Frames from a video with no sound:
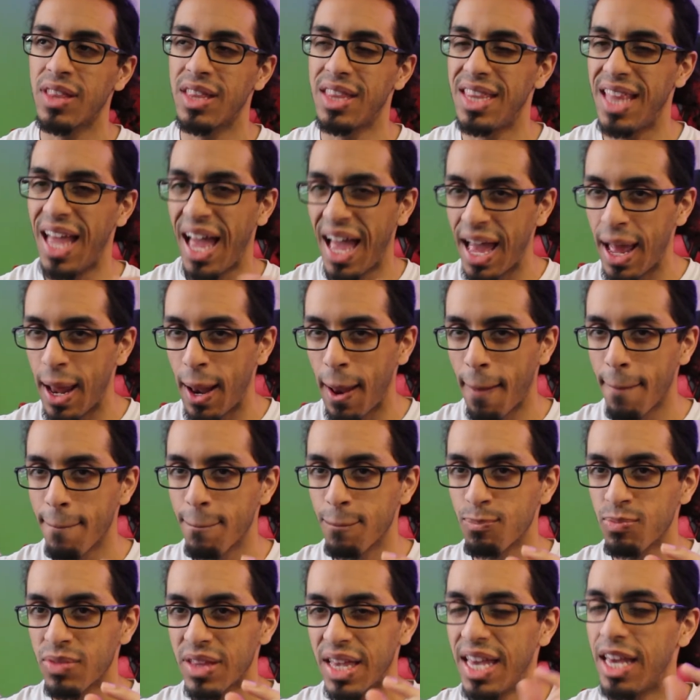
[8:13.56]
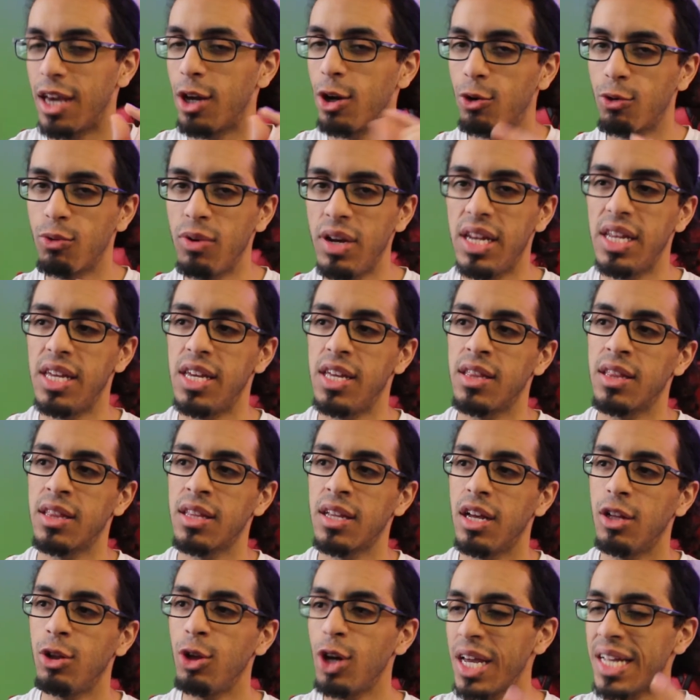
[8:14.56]
that ingredient.
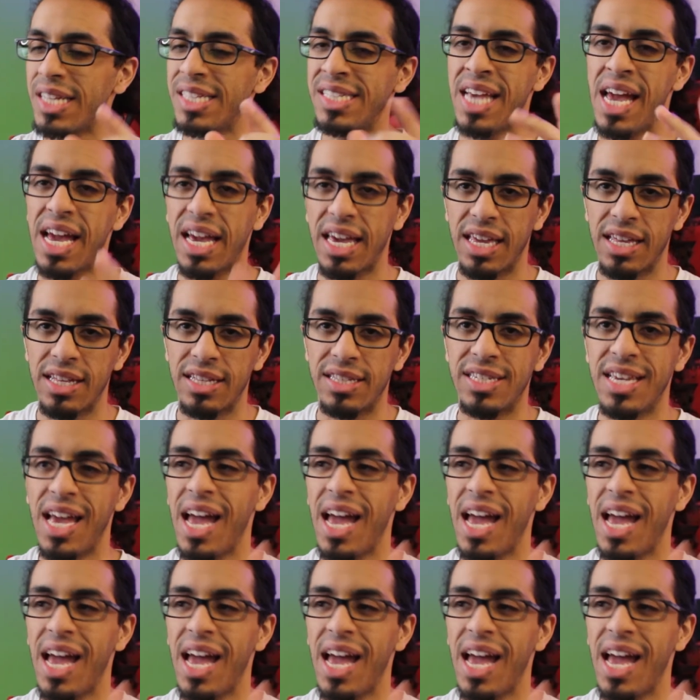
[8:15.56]
Look at Tekken.